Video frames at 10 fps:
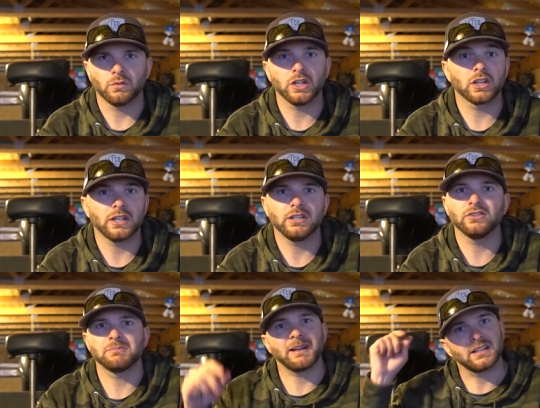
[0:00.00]
what you're going to do
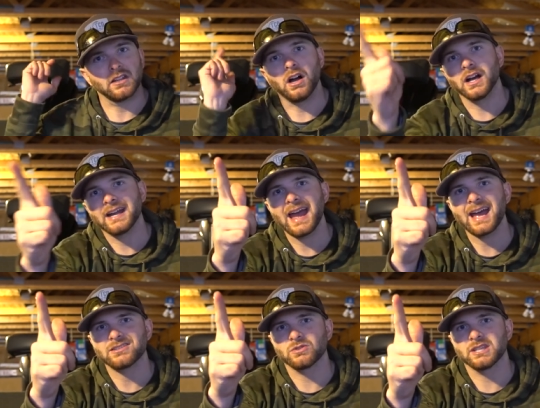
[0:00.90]
is make a long
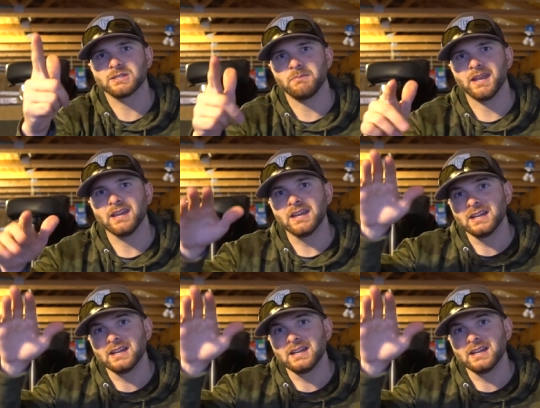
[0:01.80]
cast with this bait,